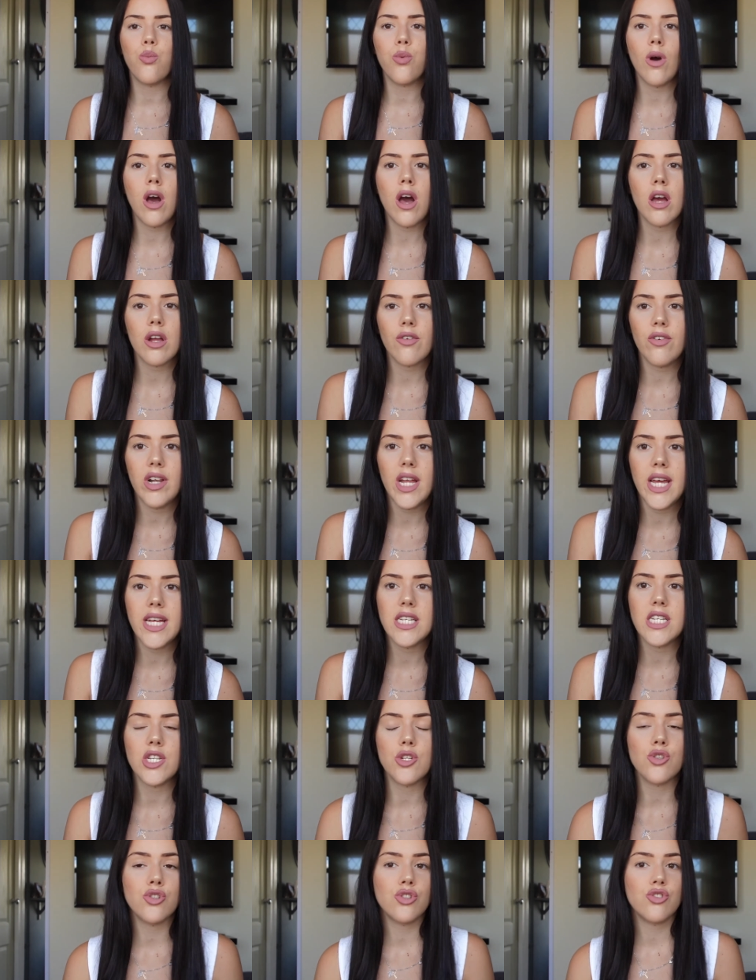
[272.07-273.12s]
work
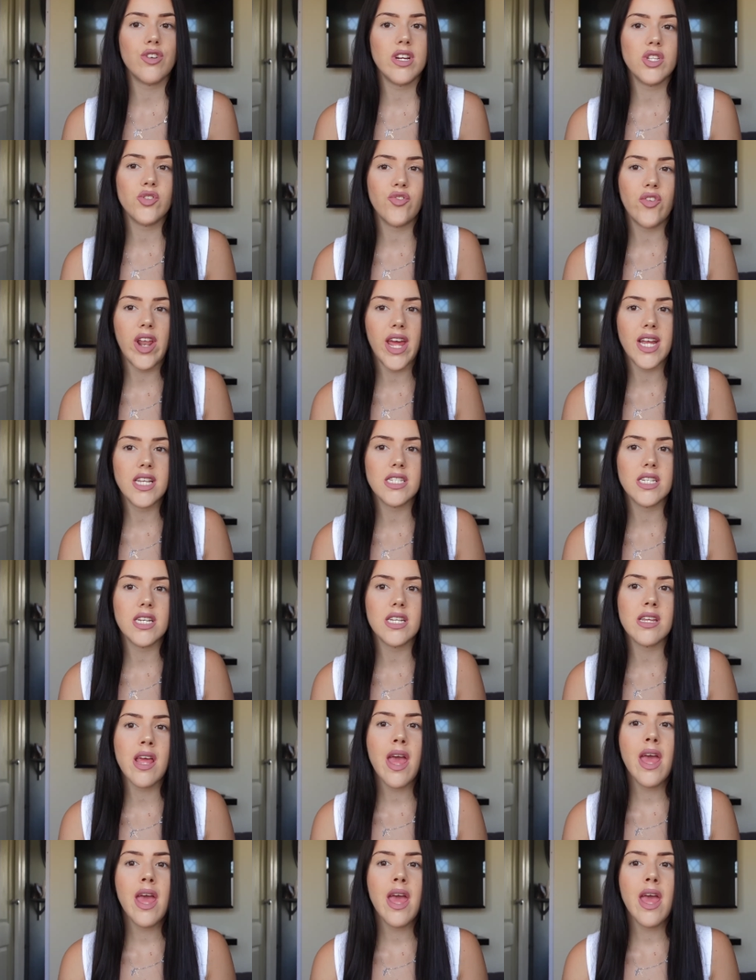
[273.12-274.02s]
related or stress related,